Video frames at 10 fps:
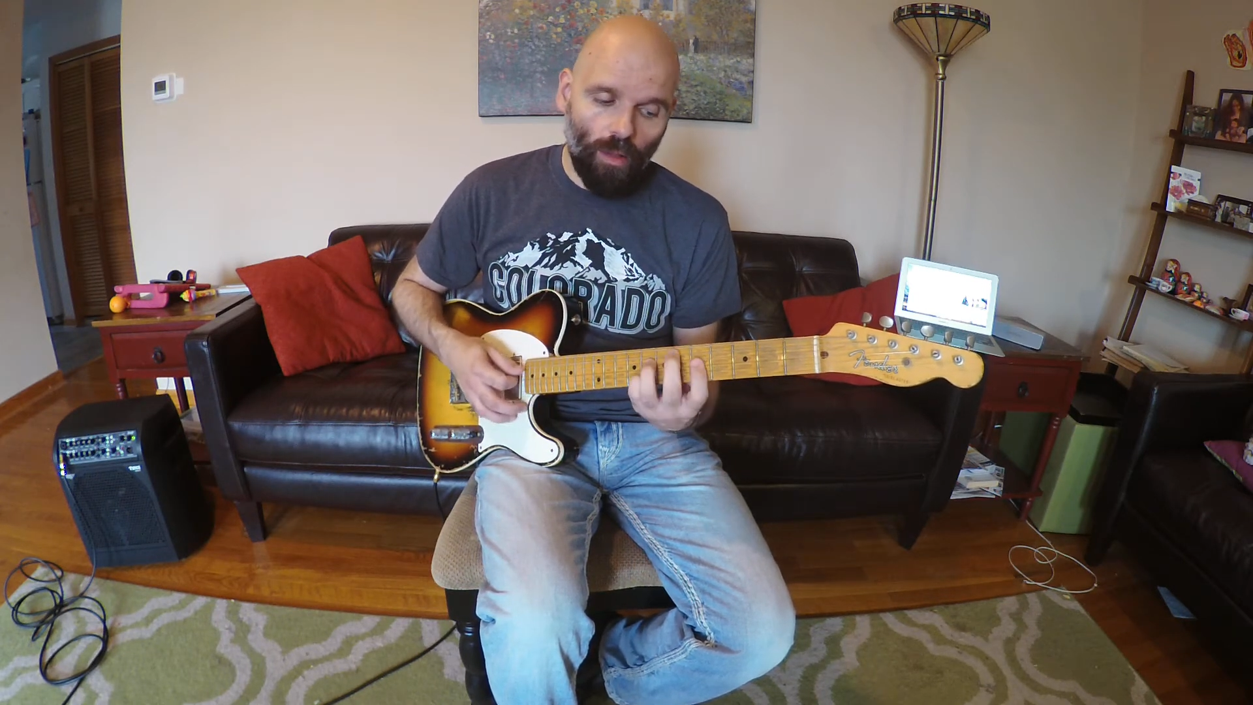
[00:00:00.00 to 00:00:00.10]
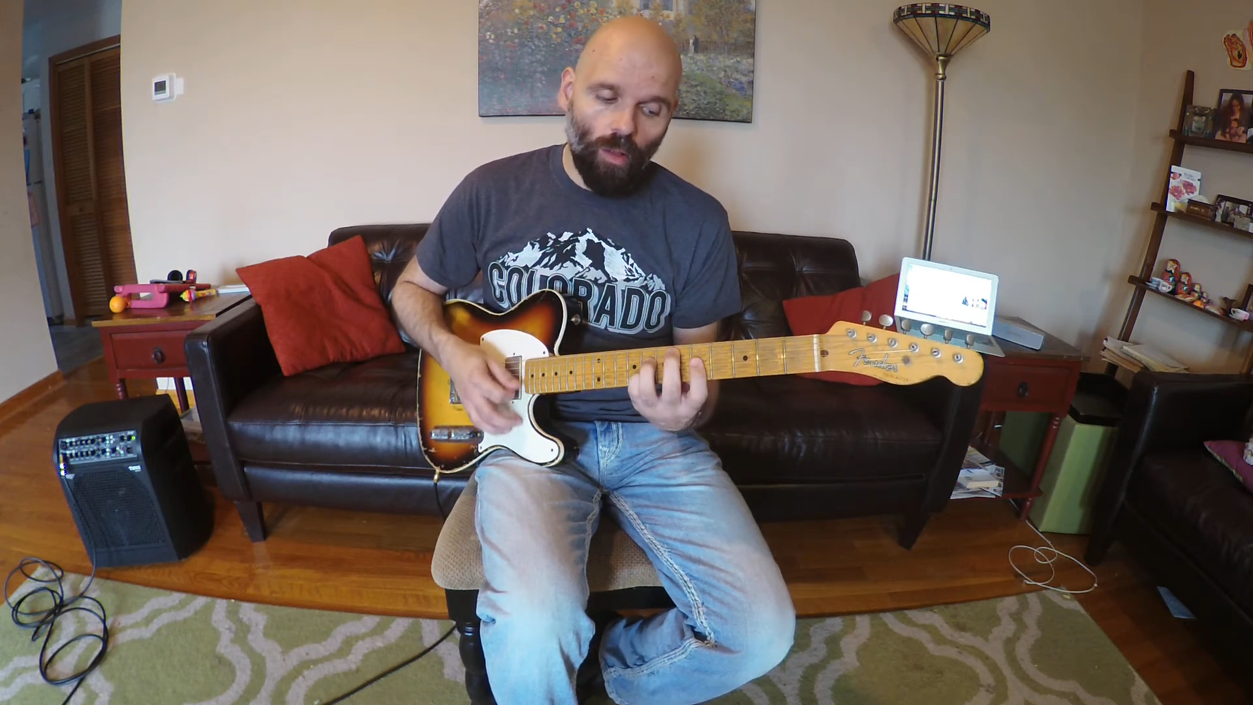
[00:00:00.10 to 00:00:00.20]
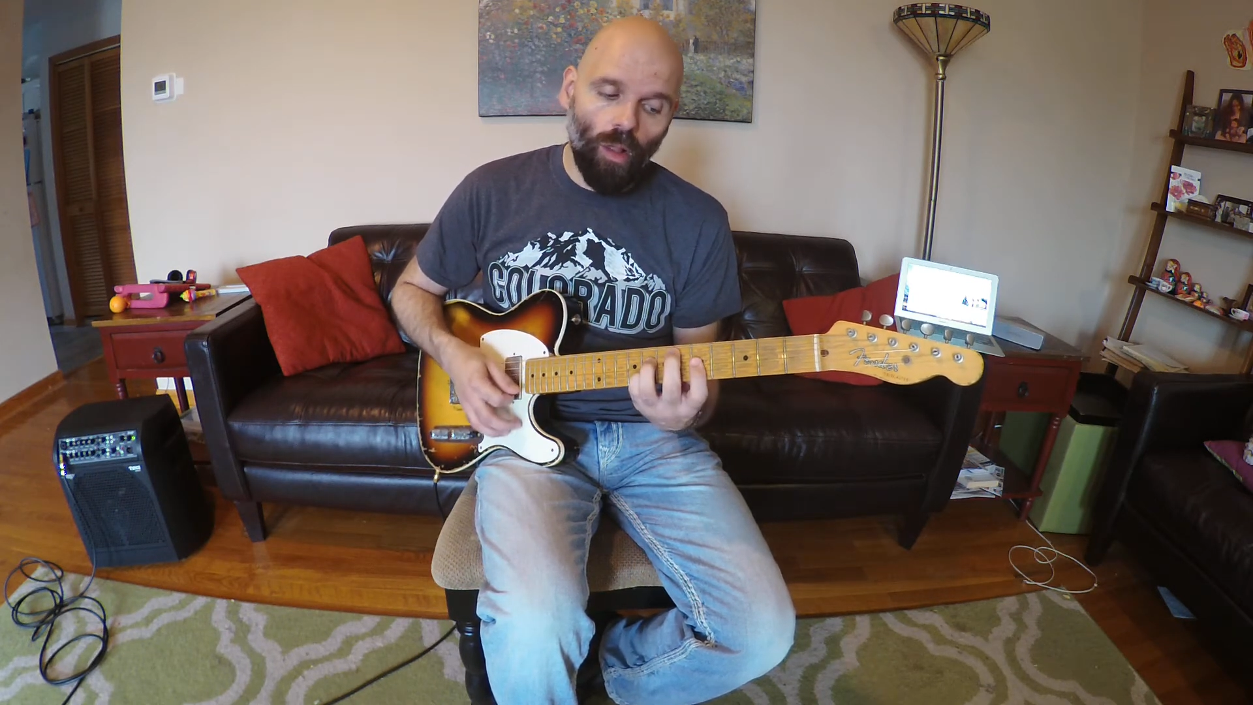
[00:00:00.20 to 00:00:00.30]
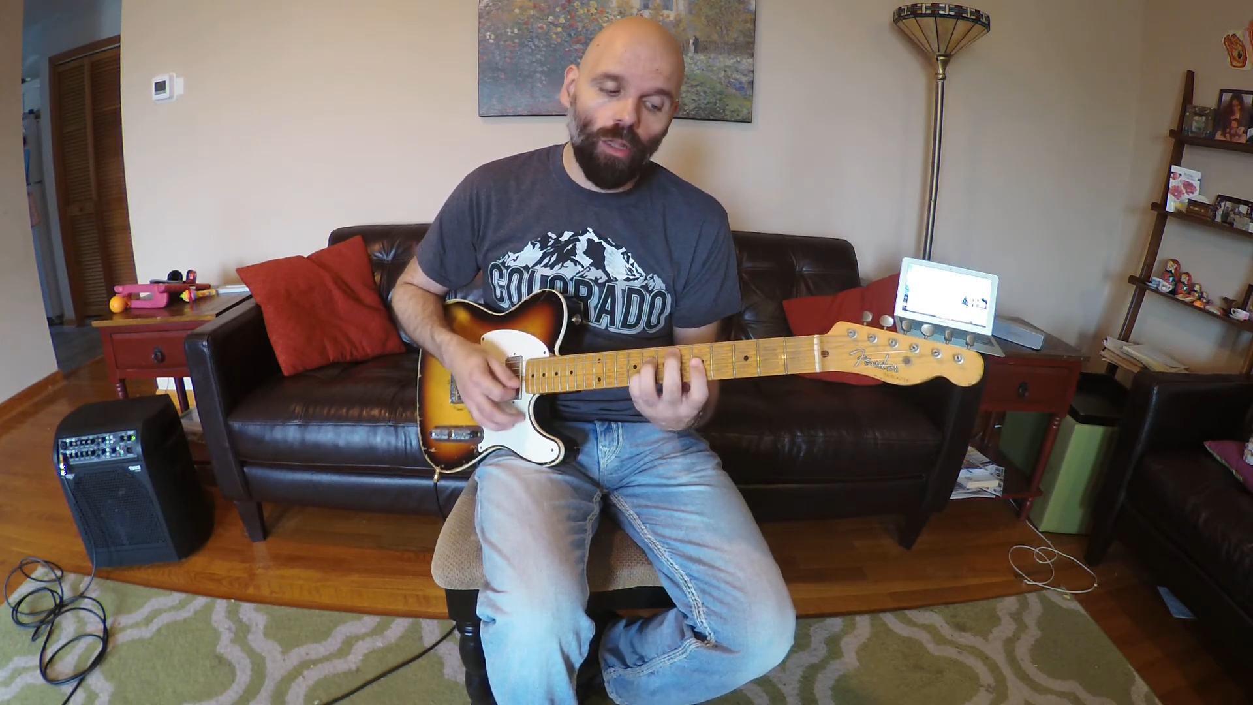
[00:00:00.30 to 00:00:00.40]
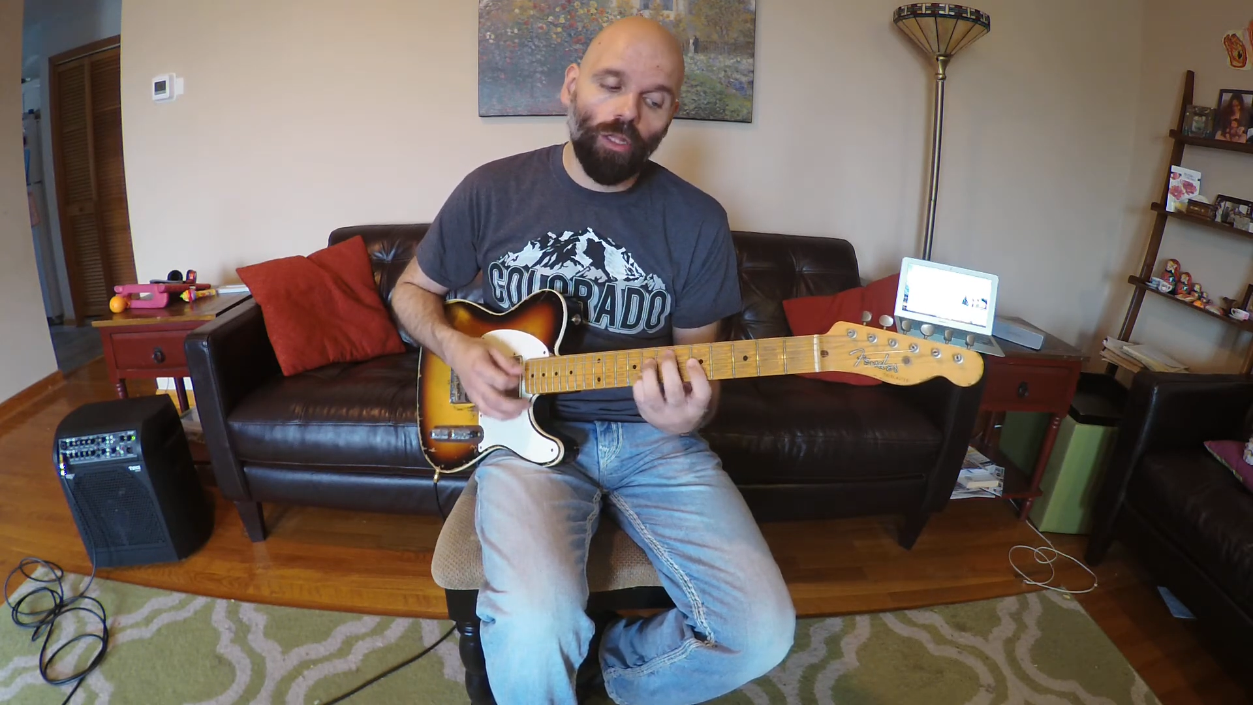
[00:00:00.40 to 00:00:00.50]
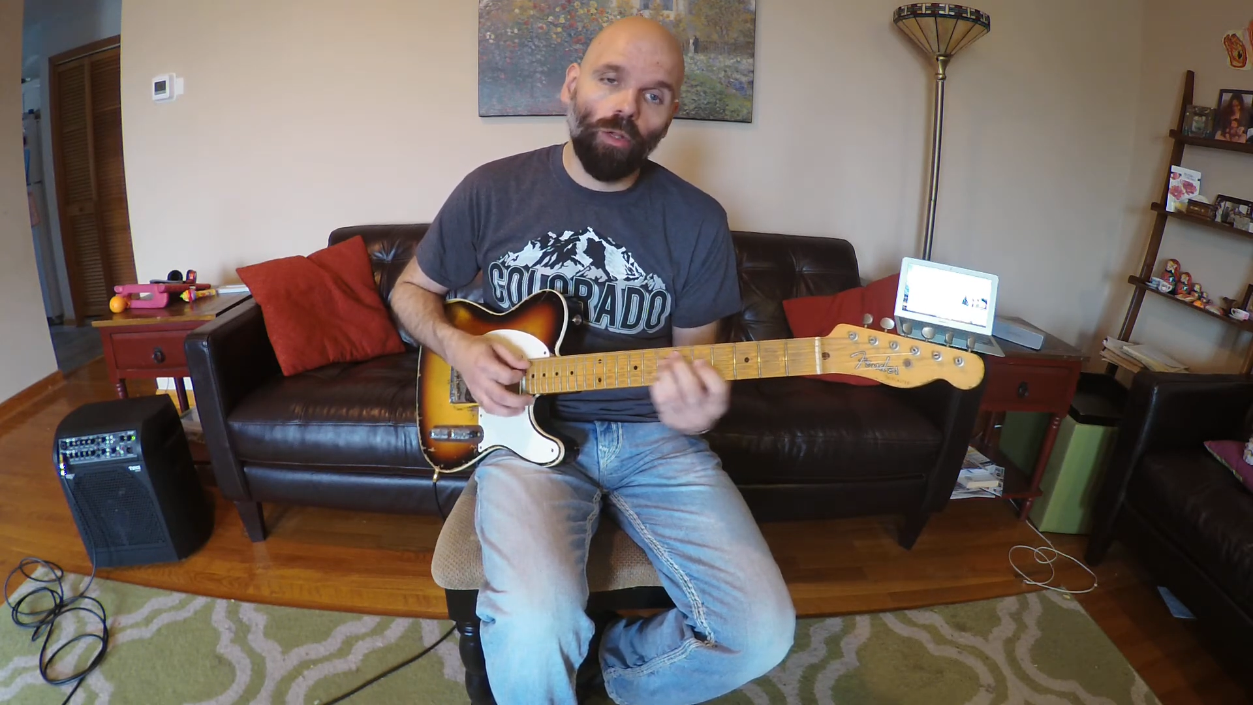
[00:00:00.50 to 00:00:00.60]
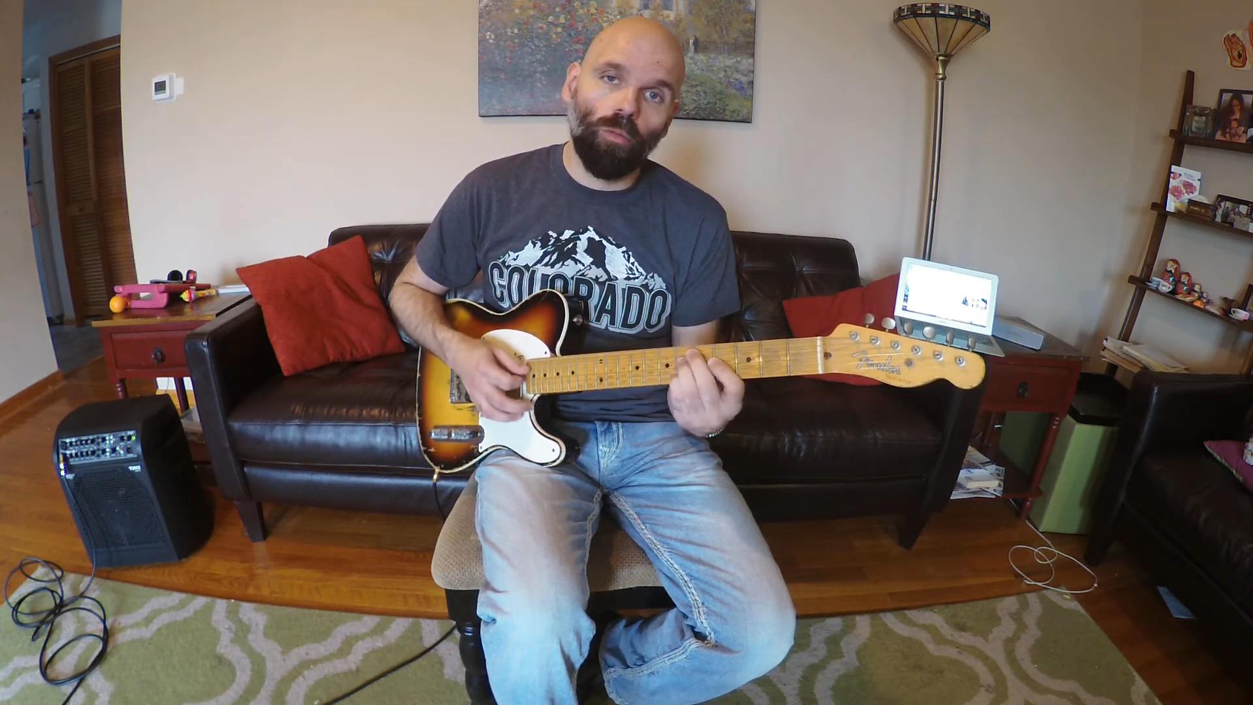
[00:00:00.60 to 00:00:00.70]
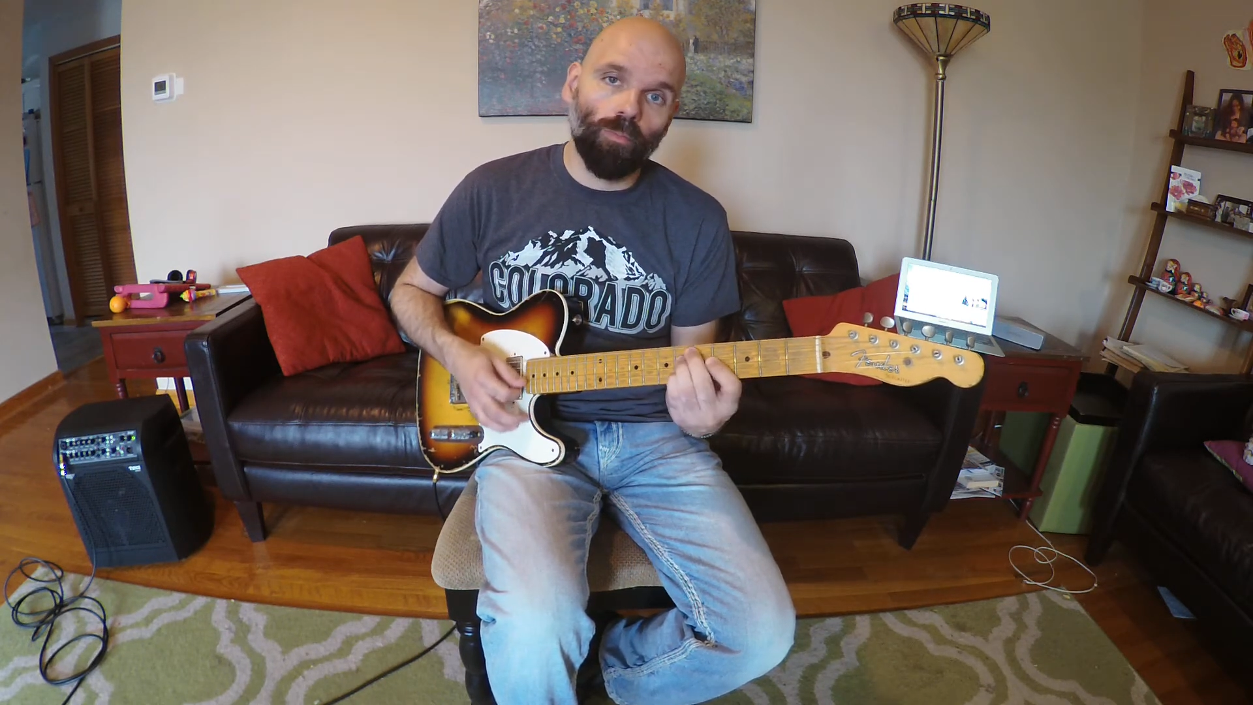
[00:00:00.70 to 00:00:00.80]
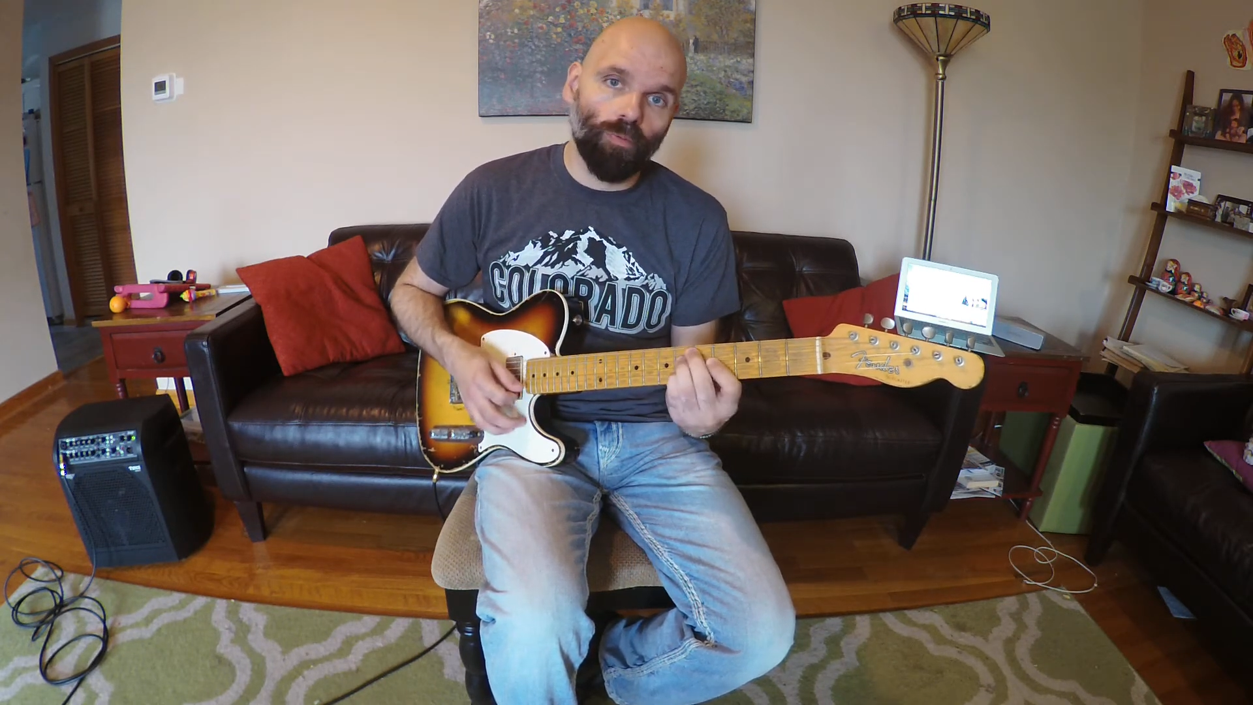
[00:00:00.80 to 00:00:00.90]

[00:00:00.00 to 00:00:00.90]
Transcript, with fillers: all little